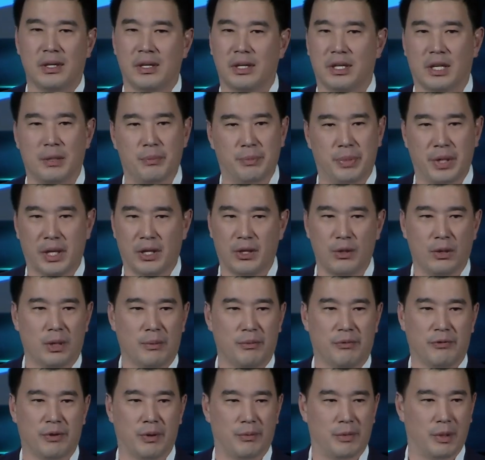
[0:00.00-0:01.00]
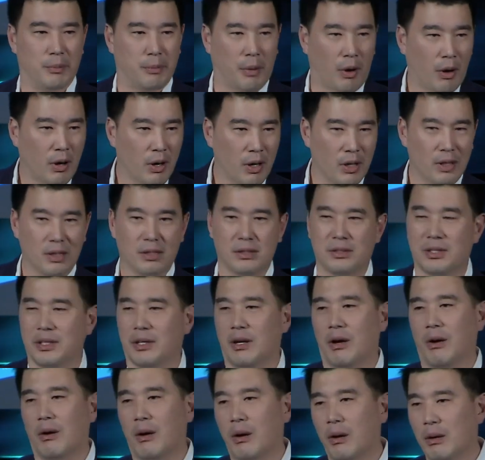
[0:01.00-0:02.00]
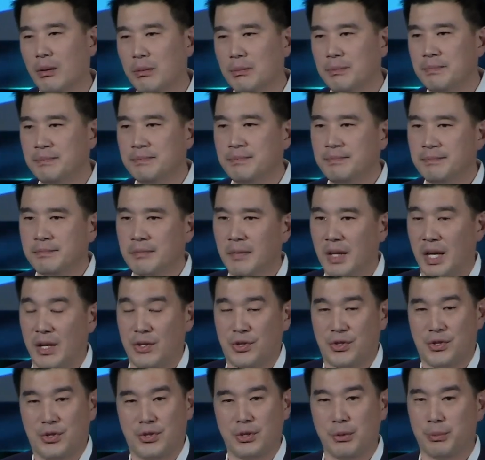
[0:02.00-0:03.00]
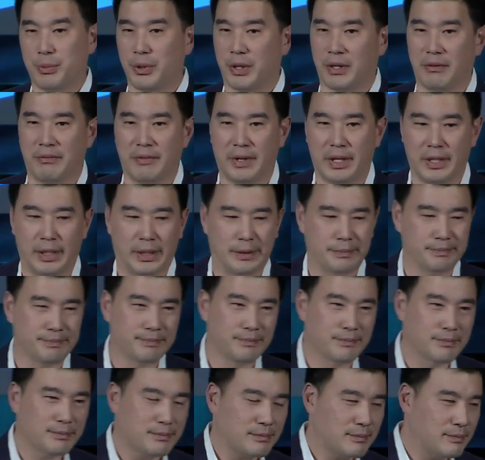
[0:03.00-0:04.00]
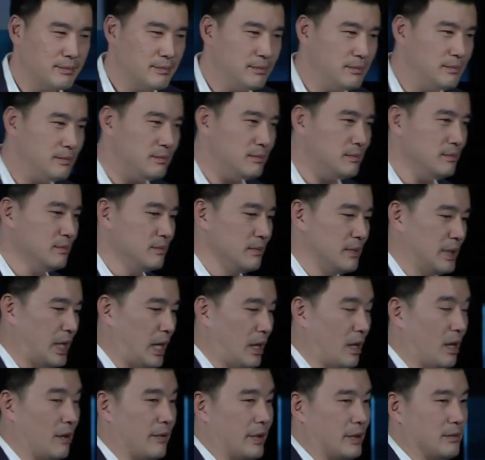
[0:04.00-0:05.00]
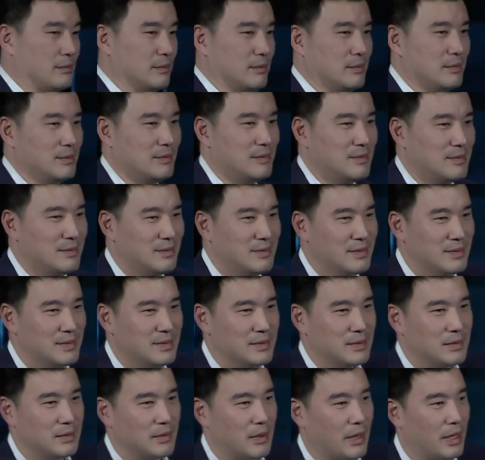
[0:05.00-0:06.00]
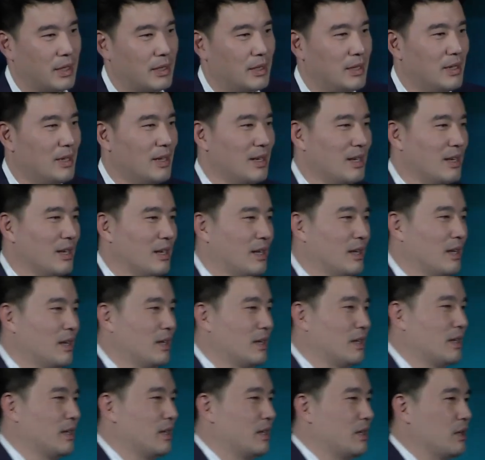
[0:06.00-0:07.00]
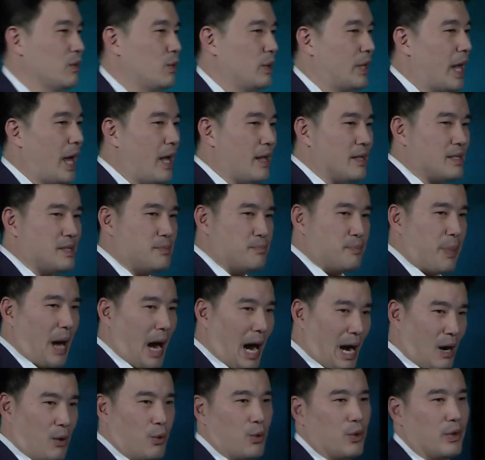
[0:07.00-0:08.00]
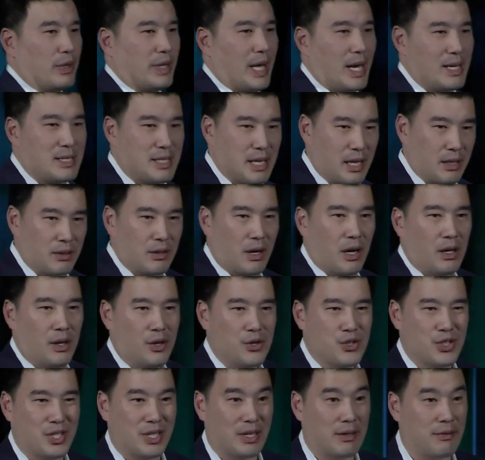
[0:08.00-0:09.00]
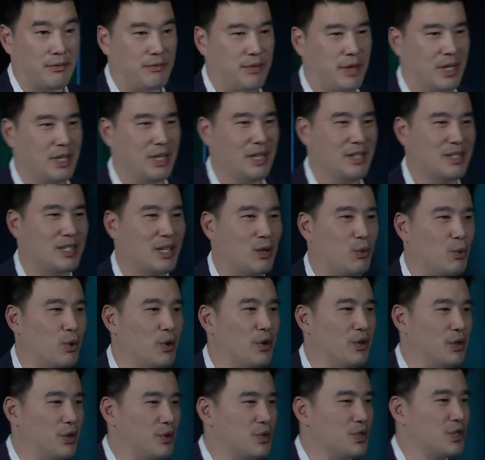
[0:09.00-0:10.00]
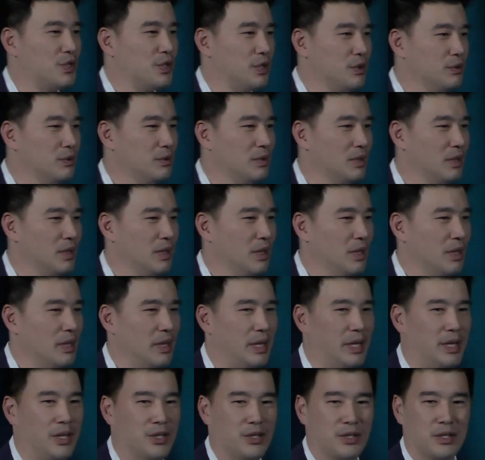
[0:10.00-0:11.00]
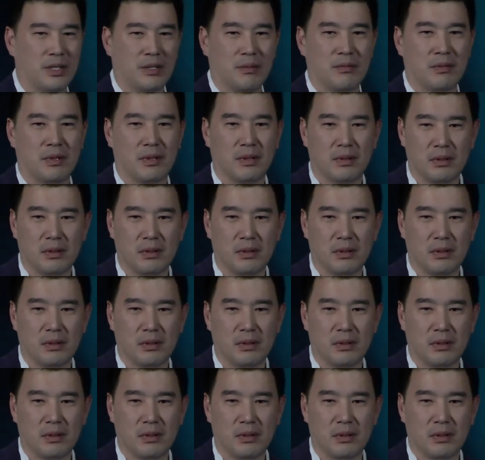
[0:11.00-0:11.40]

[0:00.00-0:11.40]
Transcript: can pick you up from the bar to go home. It's super convenient. And I love it, right? Well, that power and that technology and convenience that we're used to is